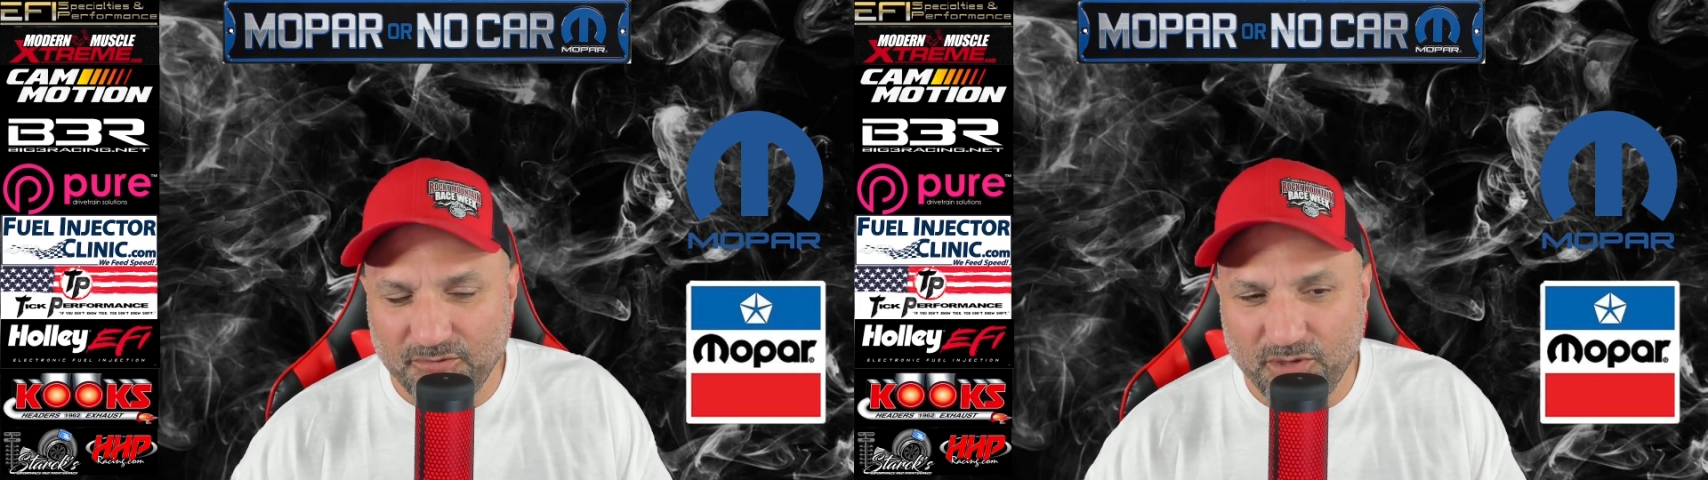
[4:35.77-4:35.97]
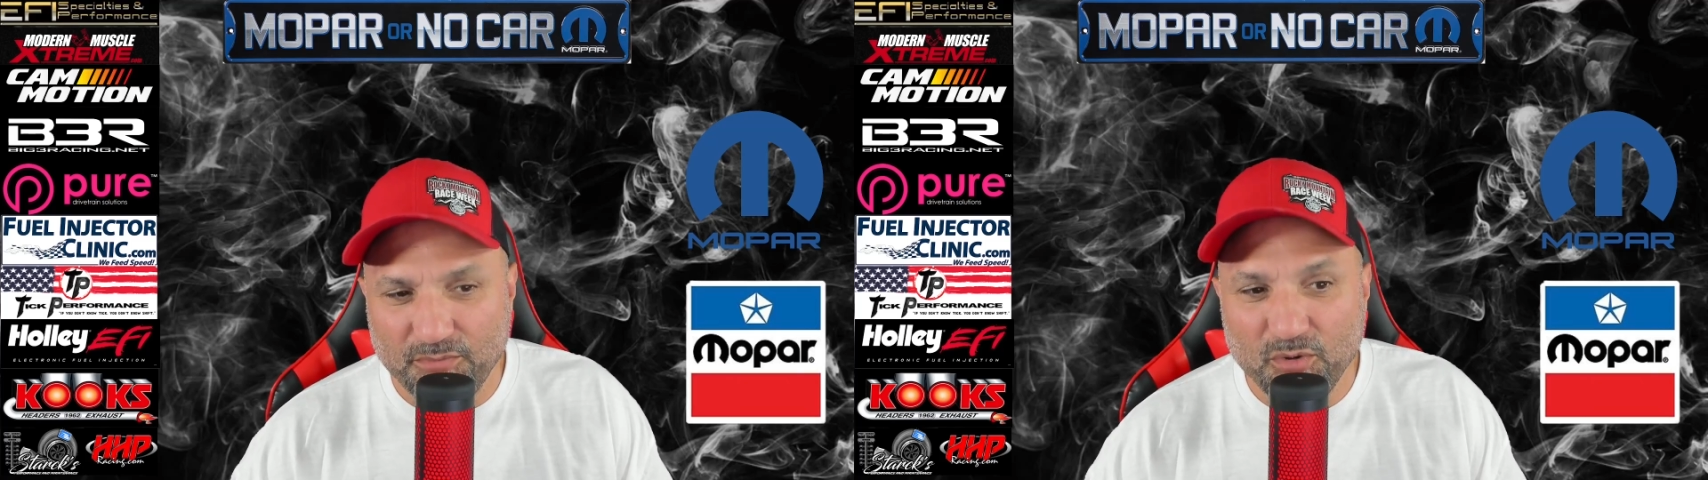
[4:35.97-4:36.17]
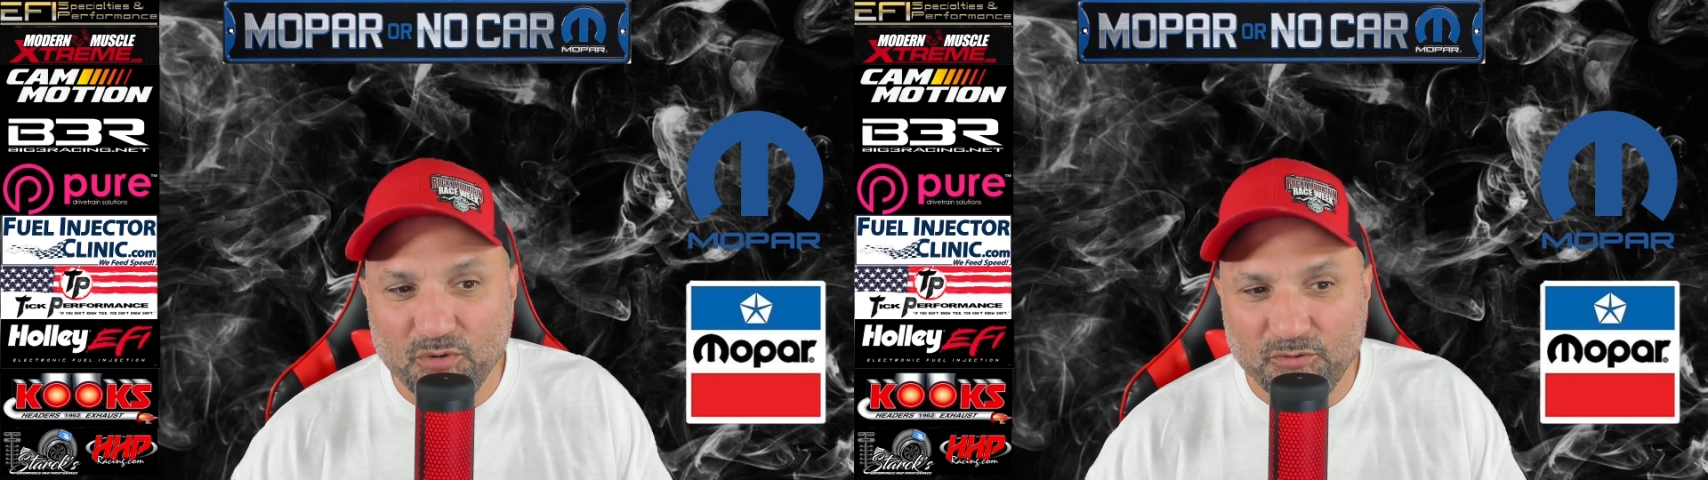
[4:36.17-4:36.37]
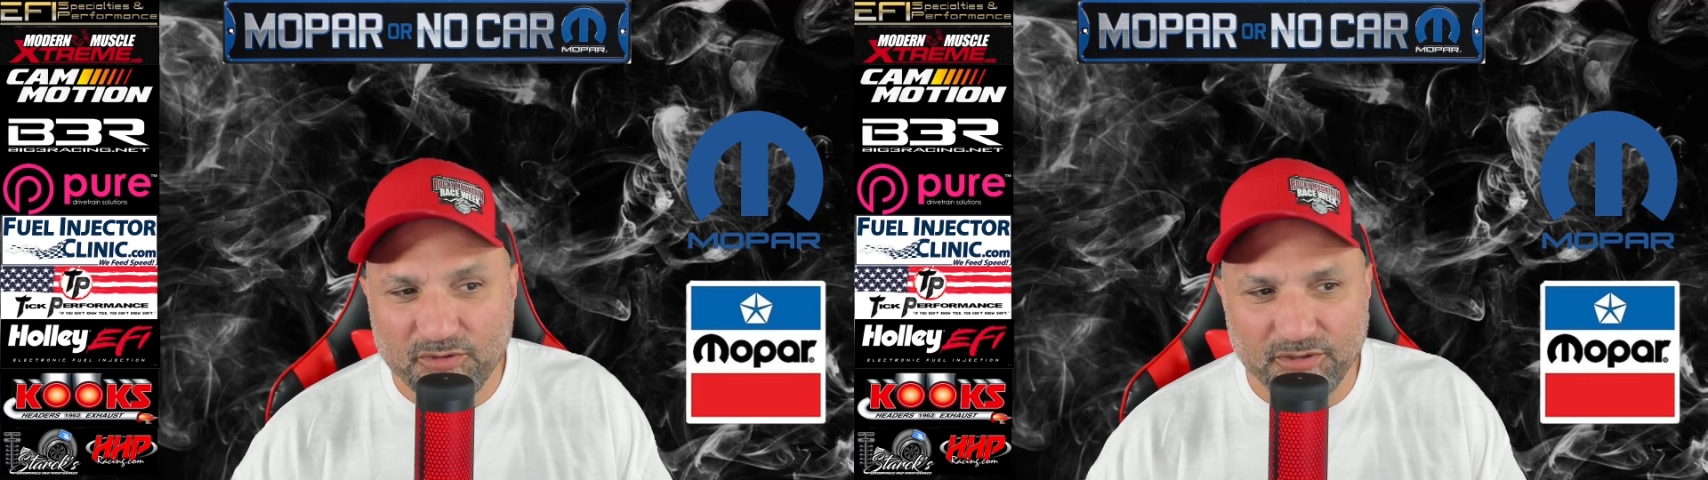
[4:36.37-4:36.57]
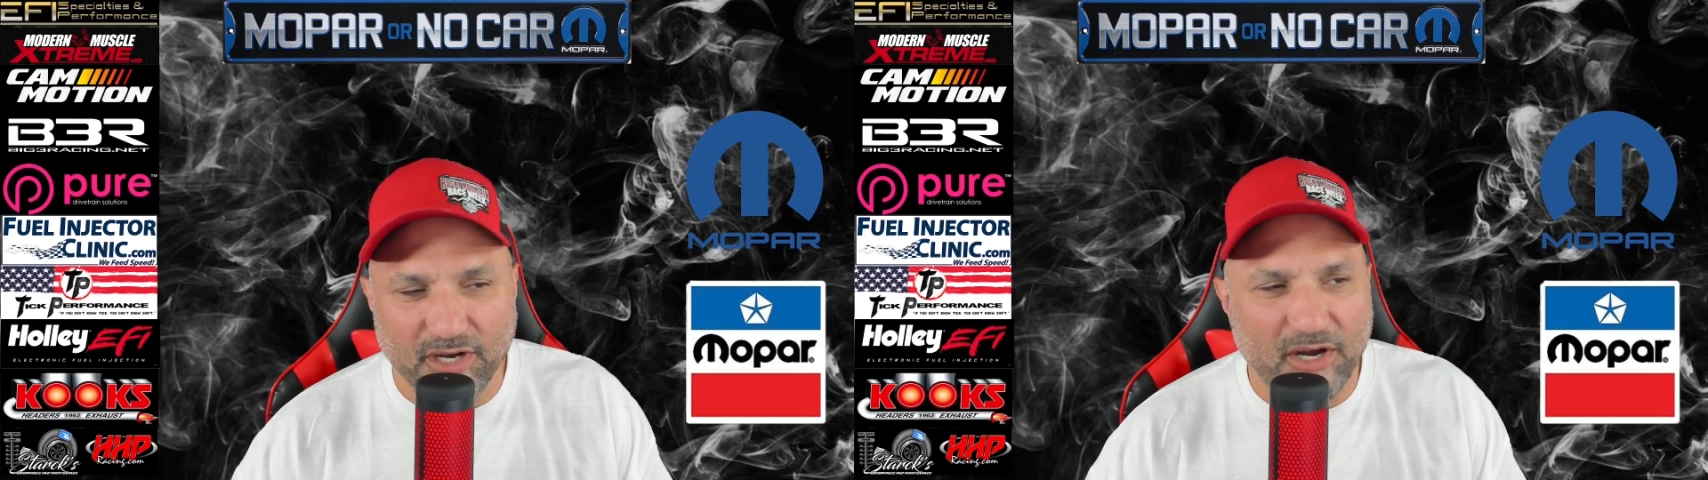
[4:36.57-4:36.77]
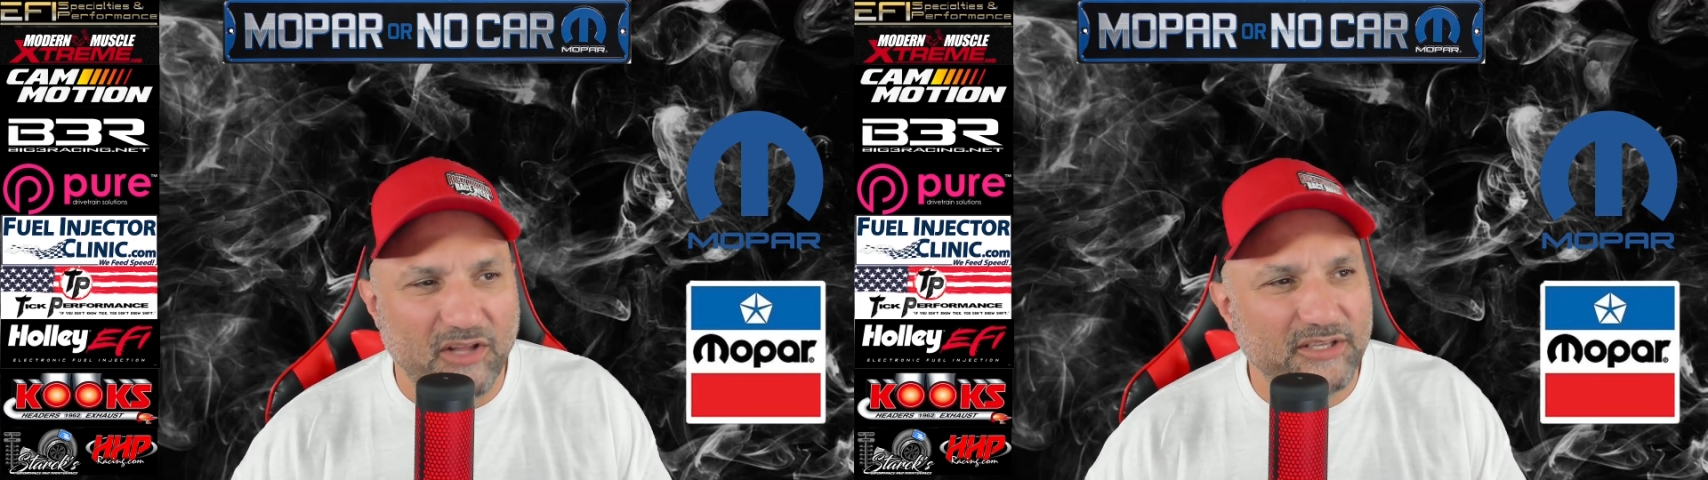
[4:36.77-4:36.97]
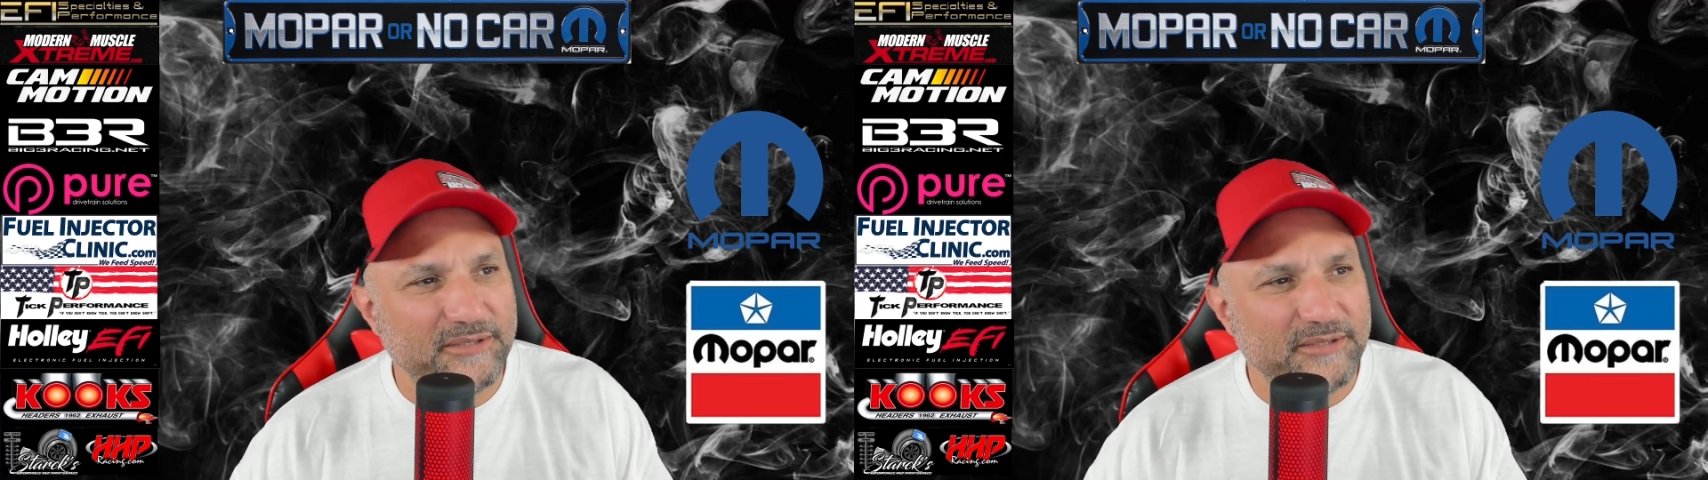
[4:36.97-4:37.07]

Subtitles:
we moved to the Holley.